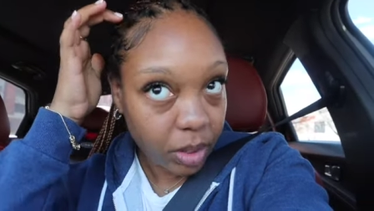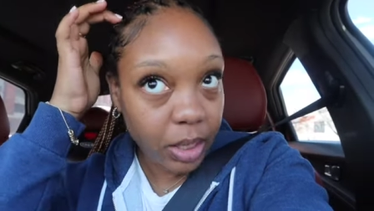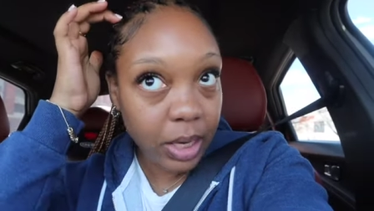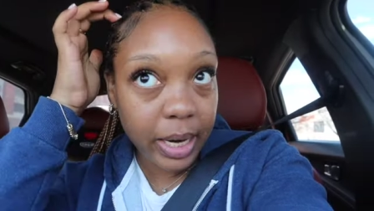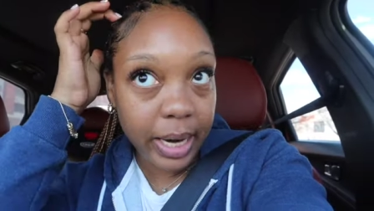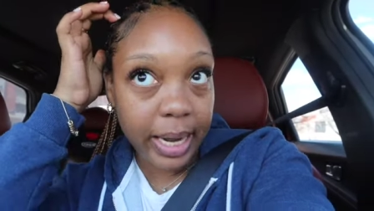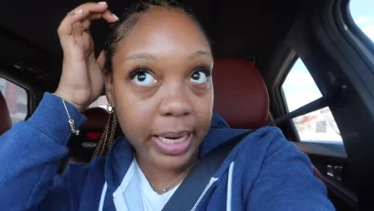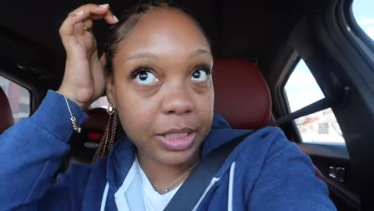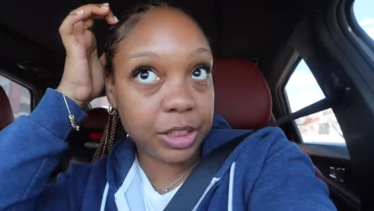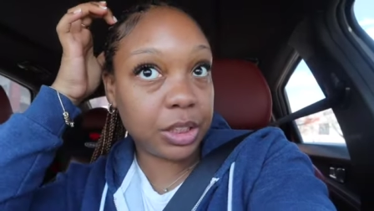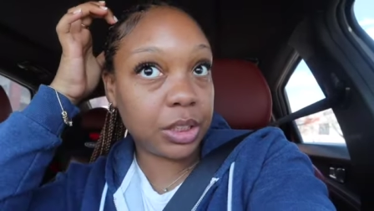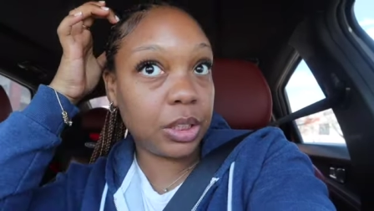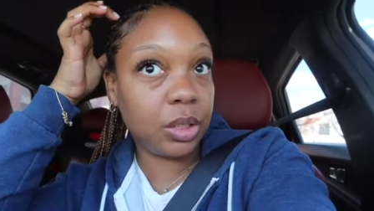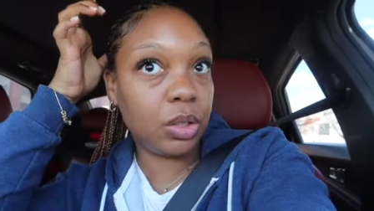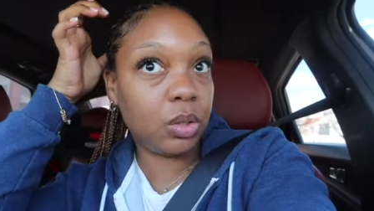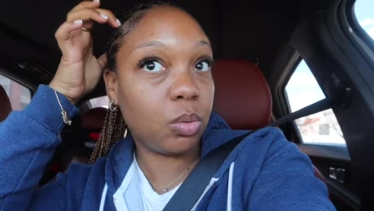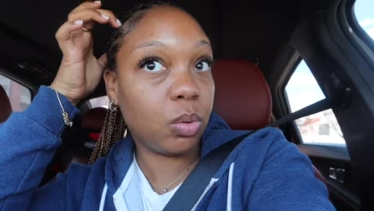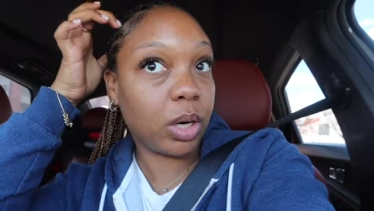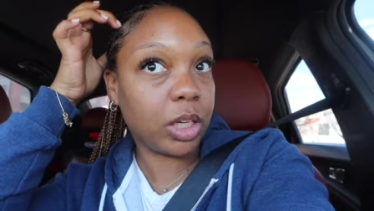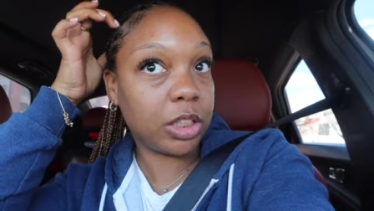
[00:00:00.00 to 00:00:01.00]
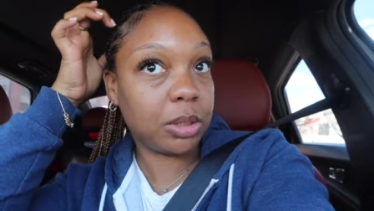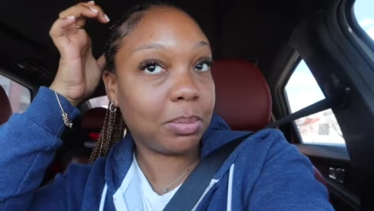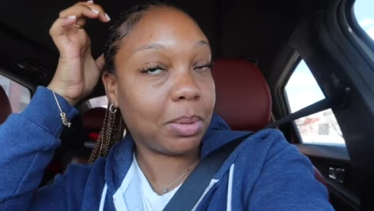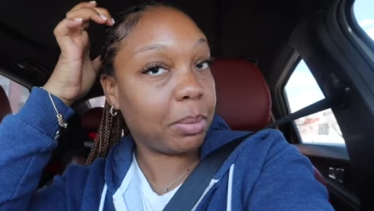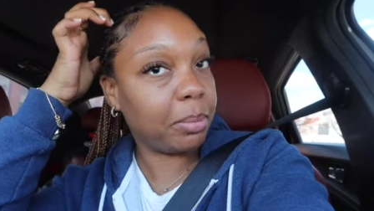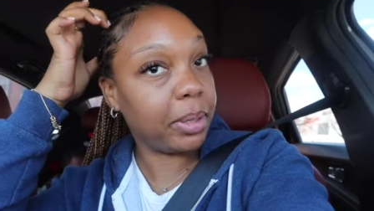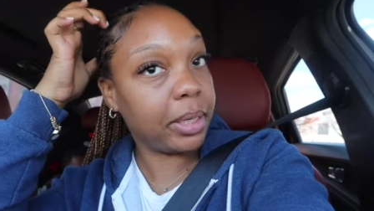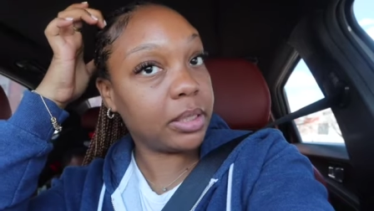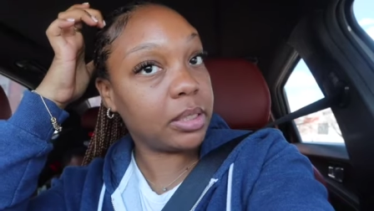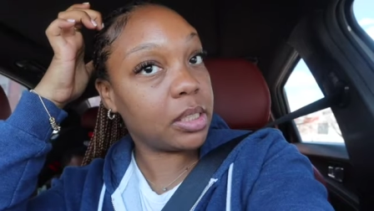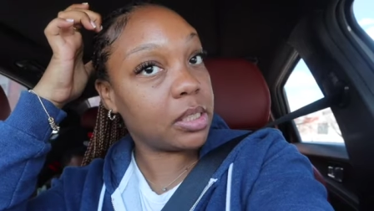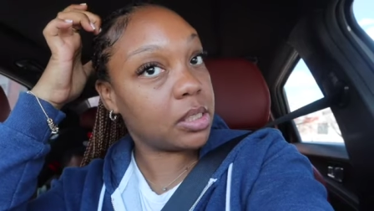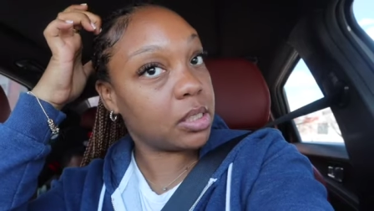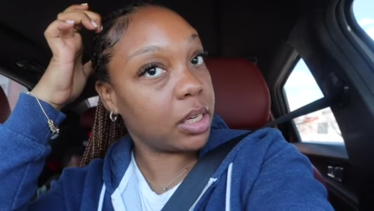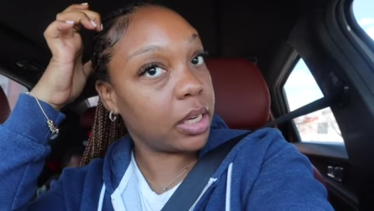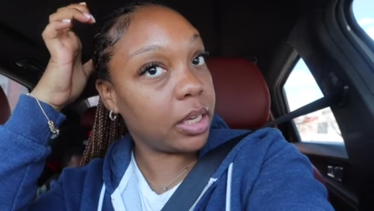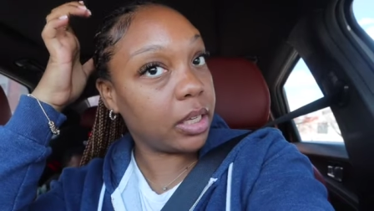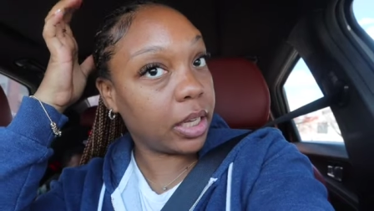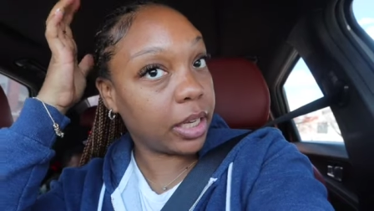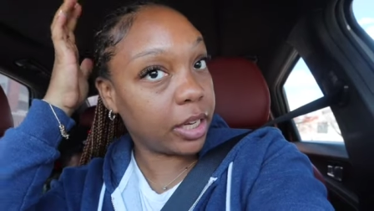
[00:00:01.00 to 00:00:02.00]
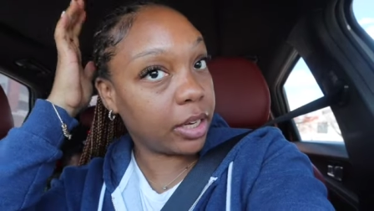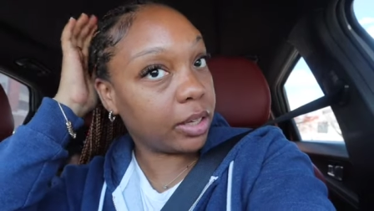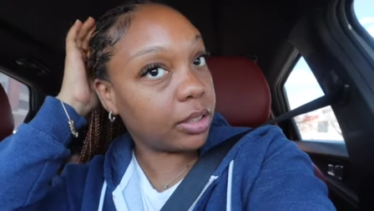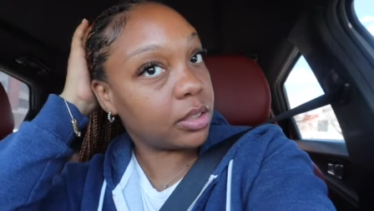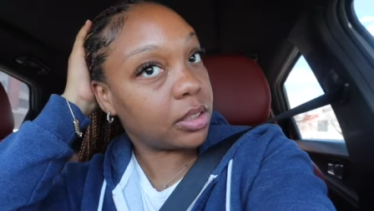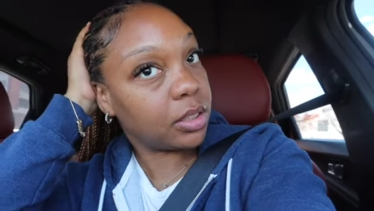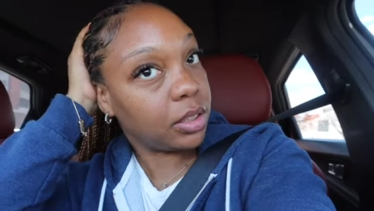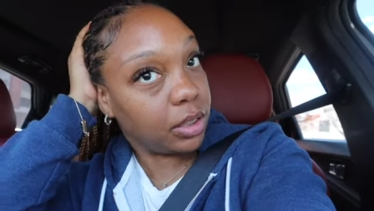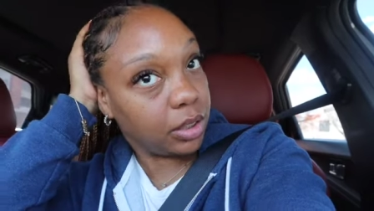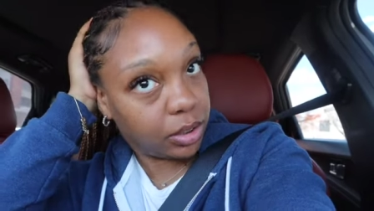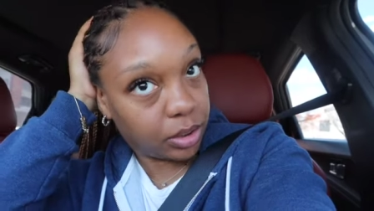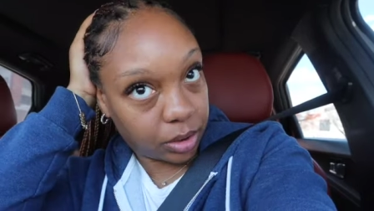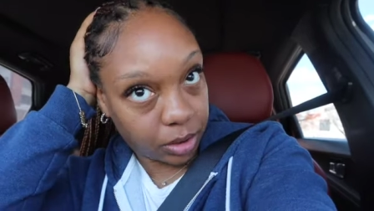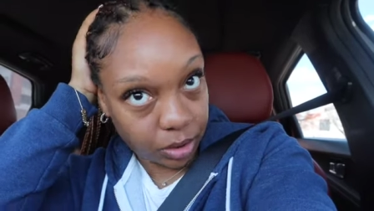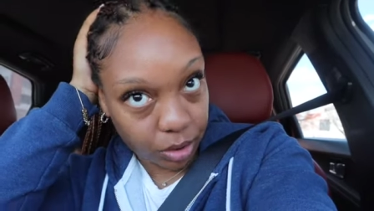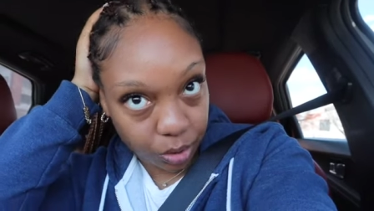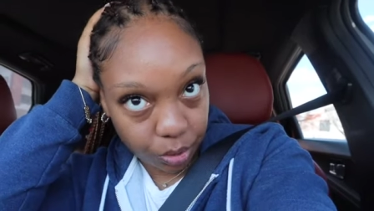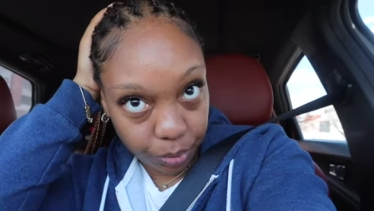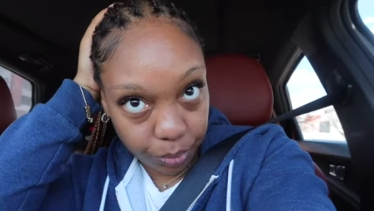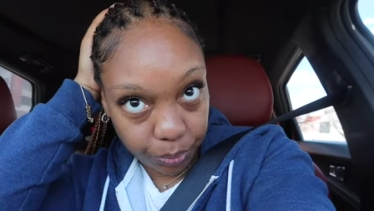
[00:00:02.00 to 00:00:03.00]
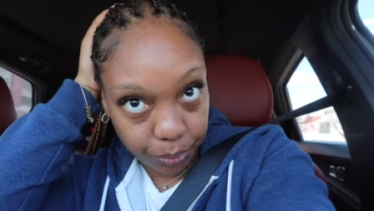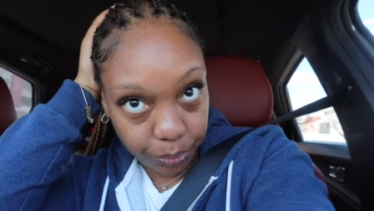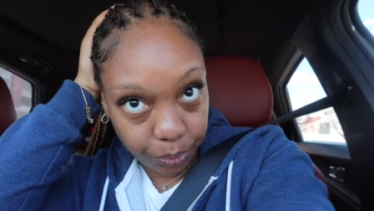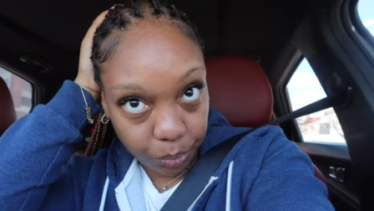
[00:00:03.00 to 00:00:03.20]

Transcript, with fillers: And I actually washed my braids last night, like y'all seen, so